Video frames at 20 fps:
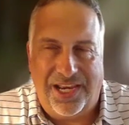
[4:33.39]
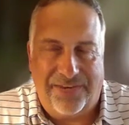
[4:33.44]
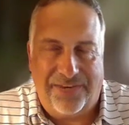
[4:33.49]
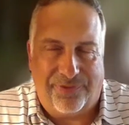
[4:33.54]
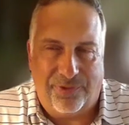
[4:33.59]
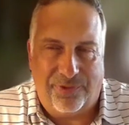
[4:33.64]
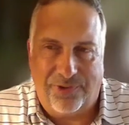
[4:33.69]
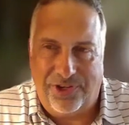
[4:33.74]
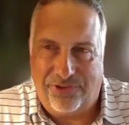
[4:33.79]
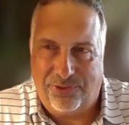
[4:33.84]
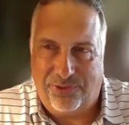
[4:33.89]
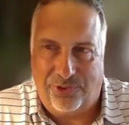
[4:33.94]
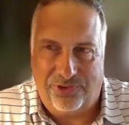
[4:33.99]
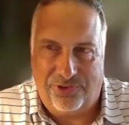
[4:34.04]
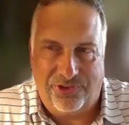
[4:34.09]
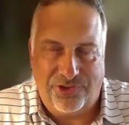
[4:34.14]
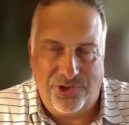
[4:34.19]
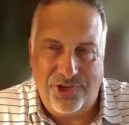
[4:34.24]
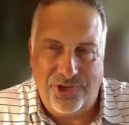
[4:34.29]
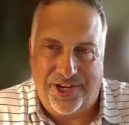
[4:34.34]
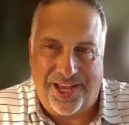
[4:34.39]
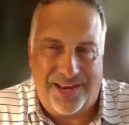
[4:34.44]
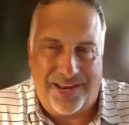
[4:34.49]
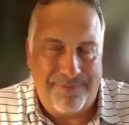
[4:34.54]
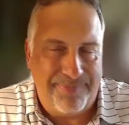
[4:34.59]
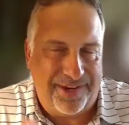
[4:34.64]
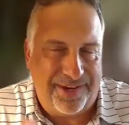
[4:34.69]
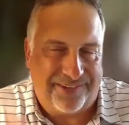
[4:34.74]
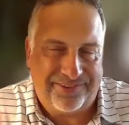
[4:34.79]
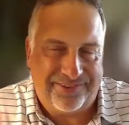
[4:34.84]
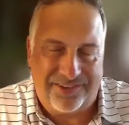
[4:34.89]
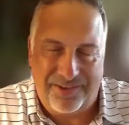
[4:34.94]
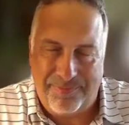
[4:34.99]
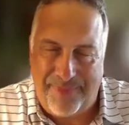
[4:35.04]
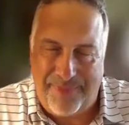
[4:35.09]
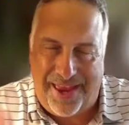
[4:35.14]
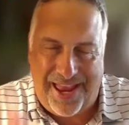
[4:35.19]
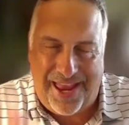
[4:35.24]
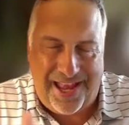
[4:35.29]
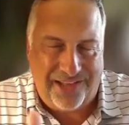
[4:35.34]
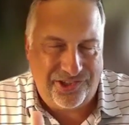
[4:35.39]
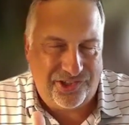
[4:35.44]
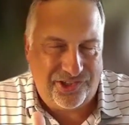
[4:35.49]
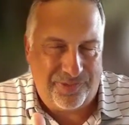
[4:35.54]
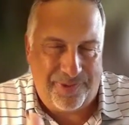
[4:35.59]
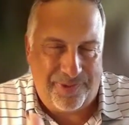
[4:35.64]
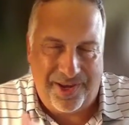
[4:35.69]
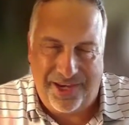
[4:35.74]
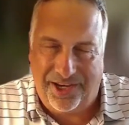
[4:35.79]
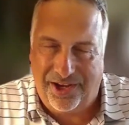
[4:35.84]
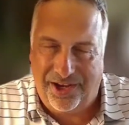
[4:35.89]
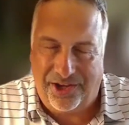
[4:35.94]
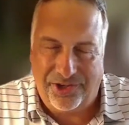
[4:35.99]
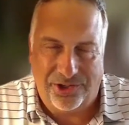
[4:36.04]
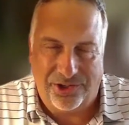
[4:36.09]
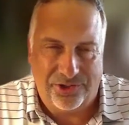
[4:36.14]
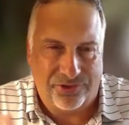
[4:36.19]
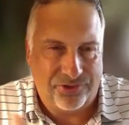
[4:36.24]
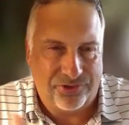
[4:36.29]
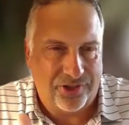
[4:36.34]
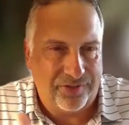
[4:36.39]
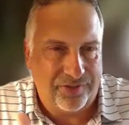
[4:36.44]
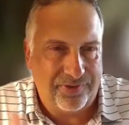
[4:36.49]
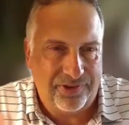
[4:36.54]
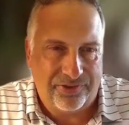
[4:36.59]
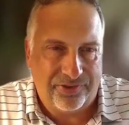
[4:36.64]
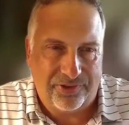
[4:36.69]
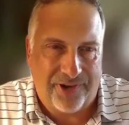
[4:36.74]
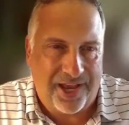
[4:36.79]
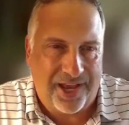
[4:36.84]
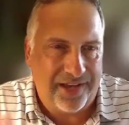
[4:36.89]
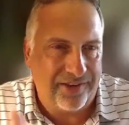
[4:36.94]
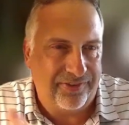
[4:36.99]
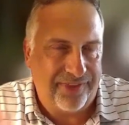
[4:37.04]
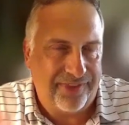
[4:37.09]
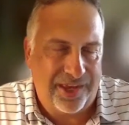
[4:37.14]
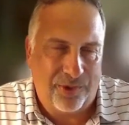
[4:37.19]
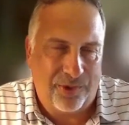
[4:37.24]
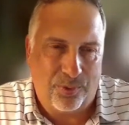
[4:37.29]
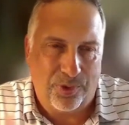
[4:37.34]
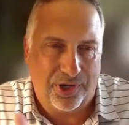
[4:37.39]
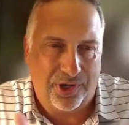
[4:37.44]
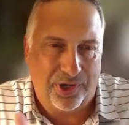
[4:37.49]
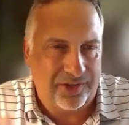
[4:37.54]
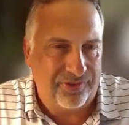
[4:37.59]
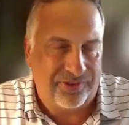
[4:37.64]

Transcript: of different resources you can kind of mix and match depending on your service, or how does that work?